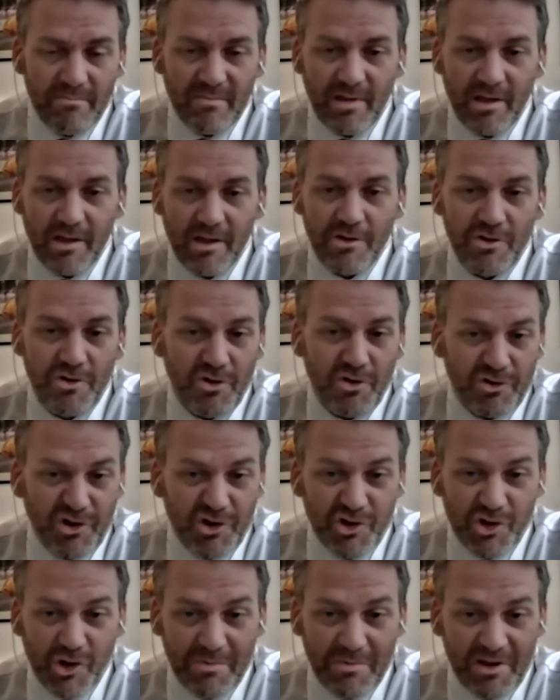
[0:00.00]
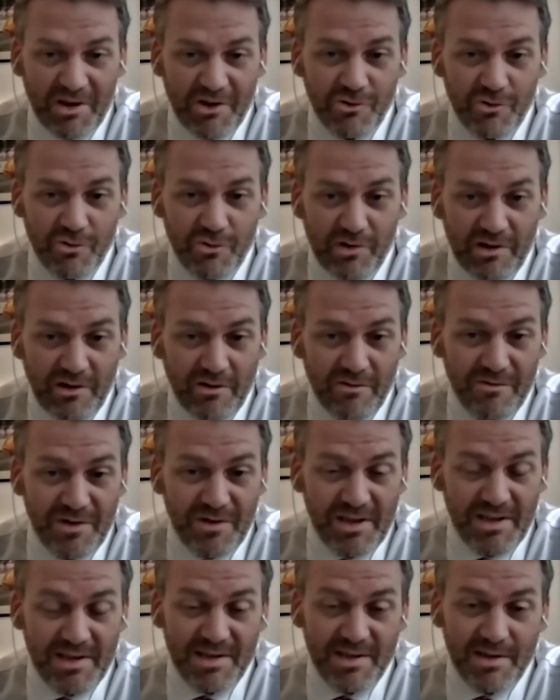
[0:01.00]
Got a job in a drawing
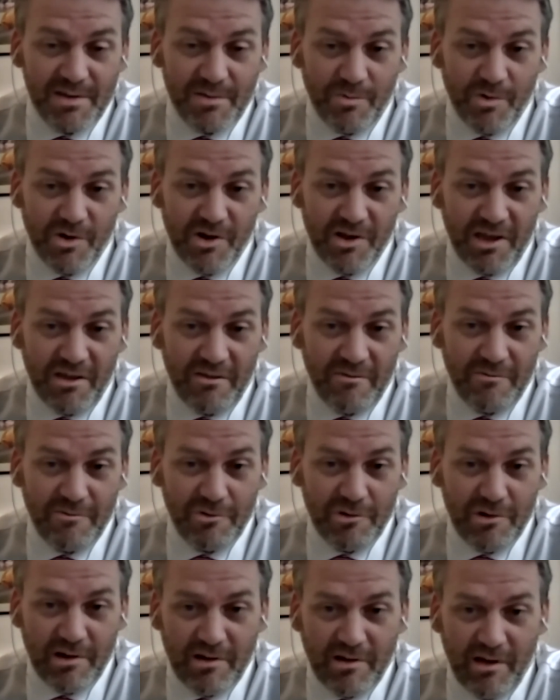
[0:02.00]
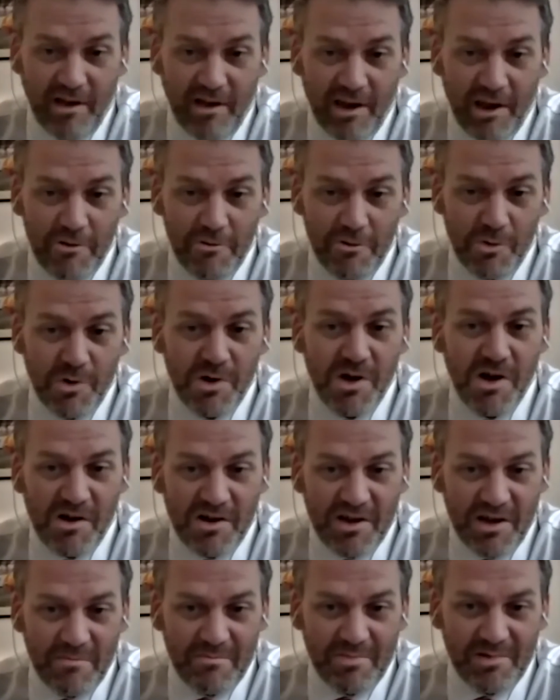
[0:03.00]
office working for a local car
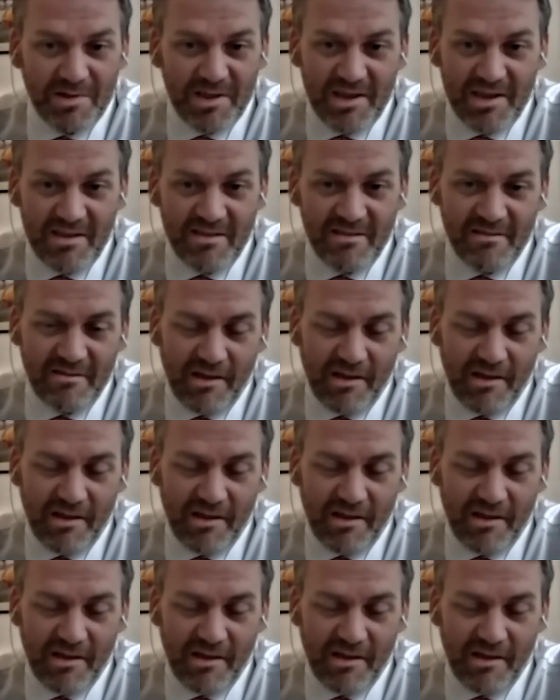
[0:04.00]
company,